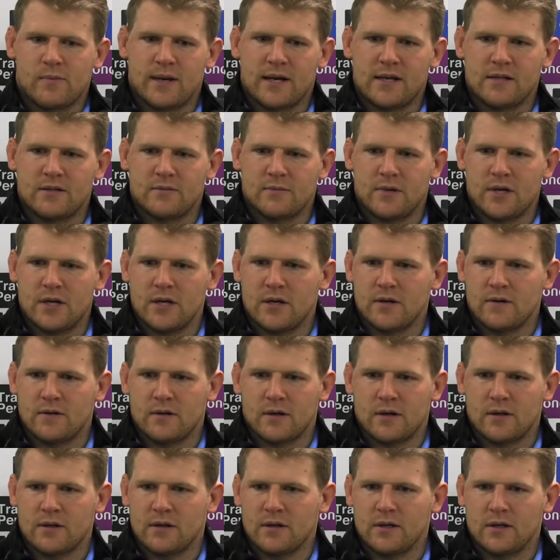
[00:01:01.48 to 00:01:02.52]
played them here,
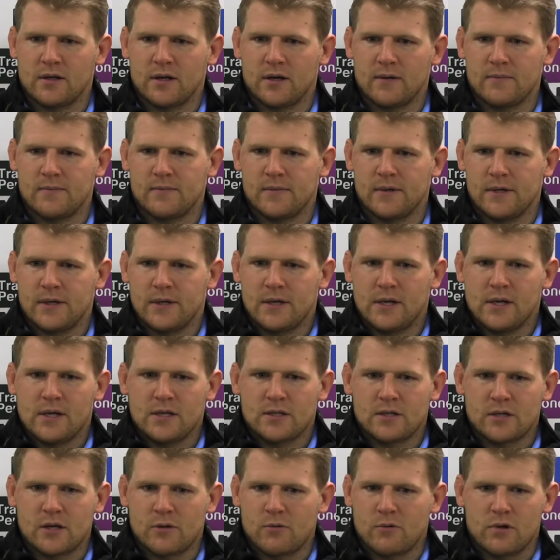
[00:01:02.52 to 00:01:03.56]
and I think
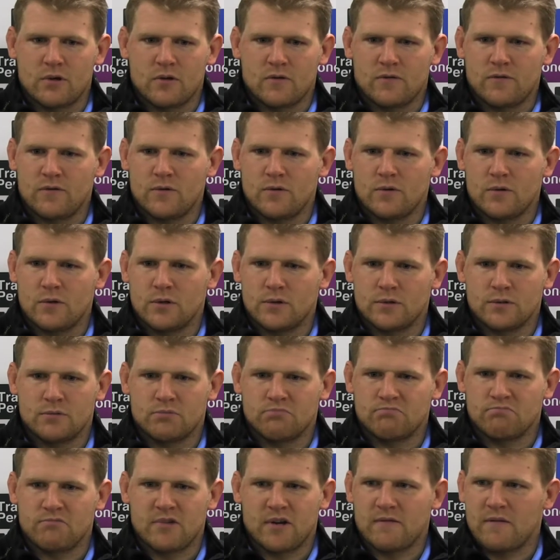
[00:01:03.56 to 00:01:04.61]
same within the forwards,
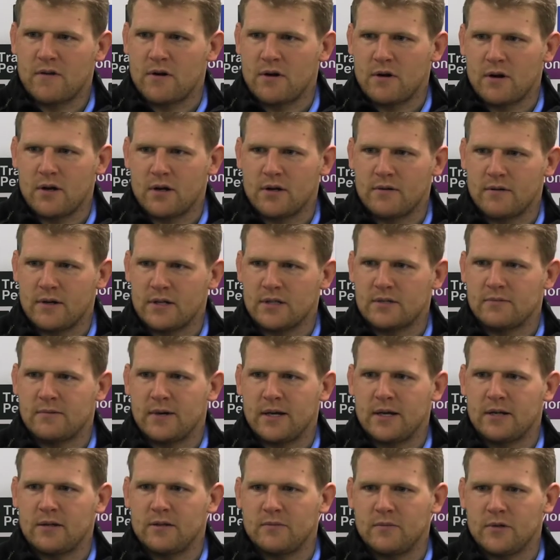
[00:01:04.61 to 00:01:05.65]
definitely not
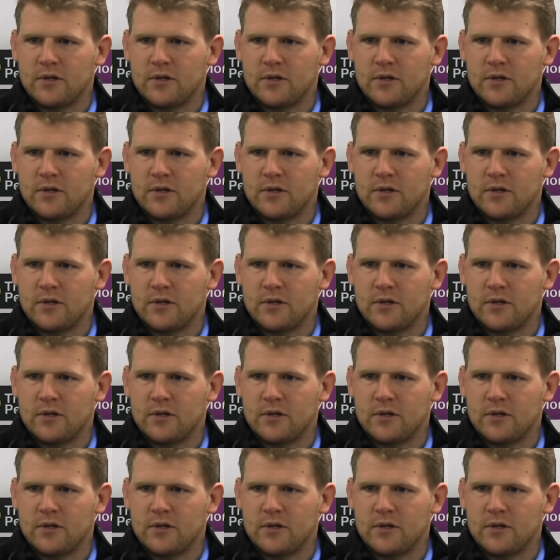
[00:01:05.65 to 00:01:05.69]
underestimating them.